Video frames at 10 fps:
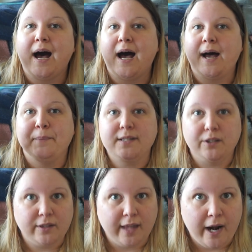I must
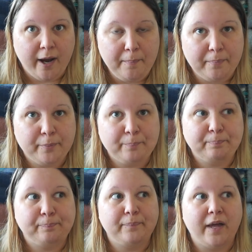look that up
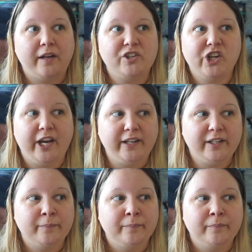and check,
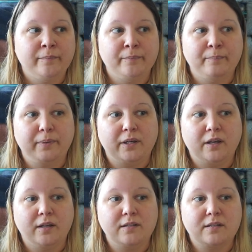
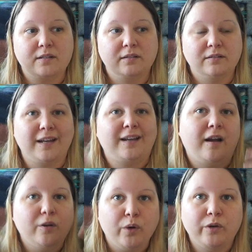because I
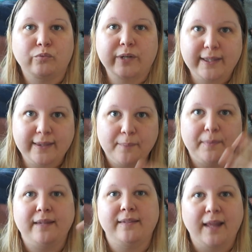kind of want to read them
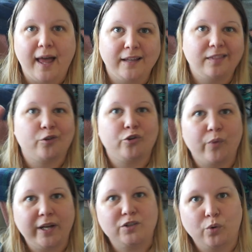in like the
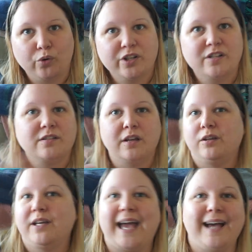correct order so you
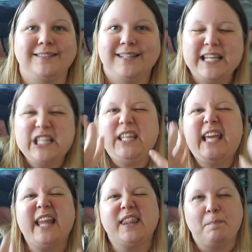get you
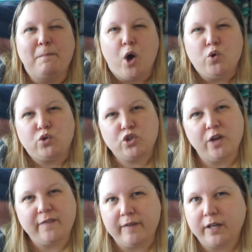get most
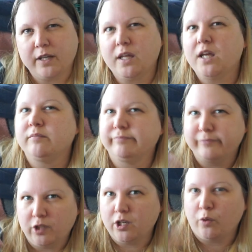of everything.
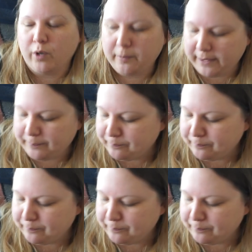You know what I mean.